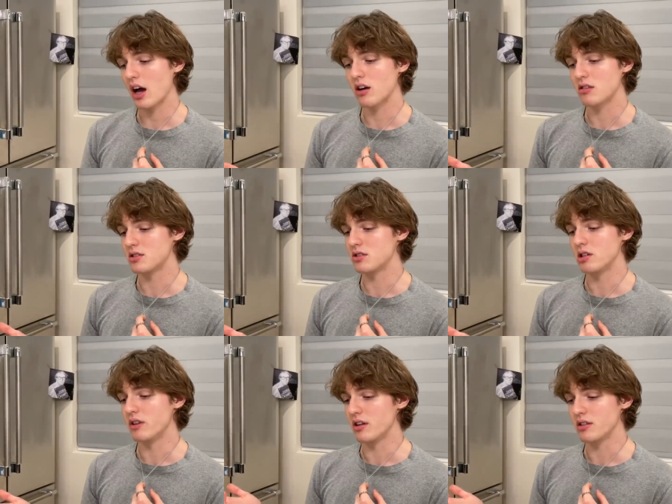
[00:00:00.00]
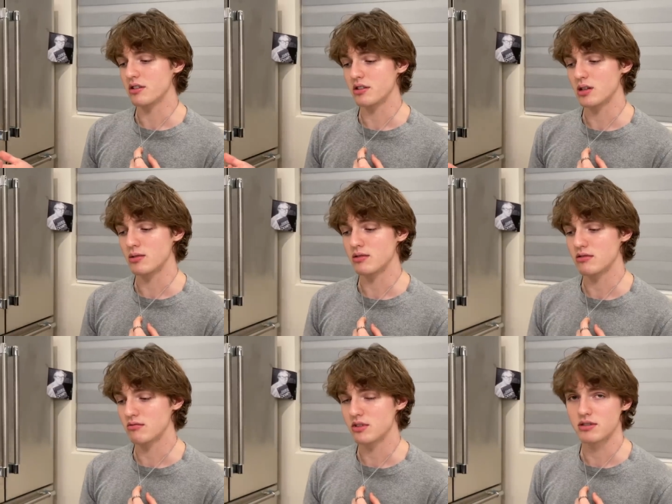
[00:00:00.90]
I honestly don't have anything to say about,
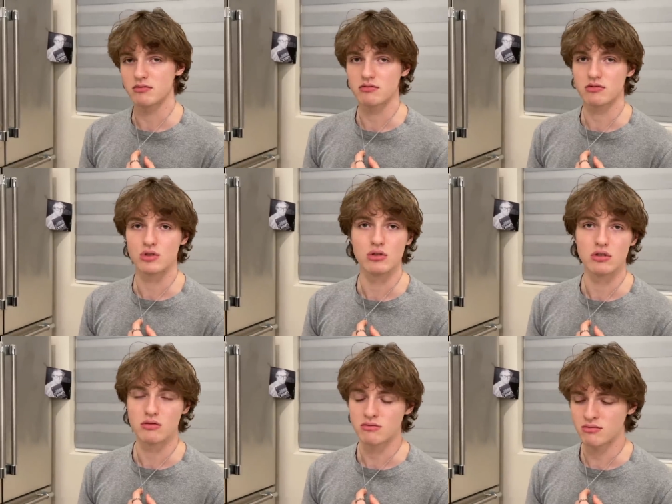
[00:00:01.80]
like, cool.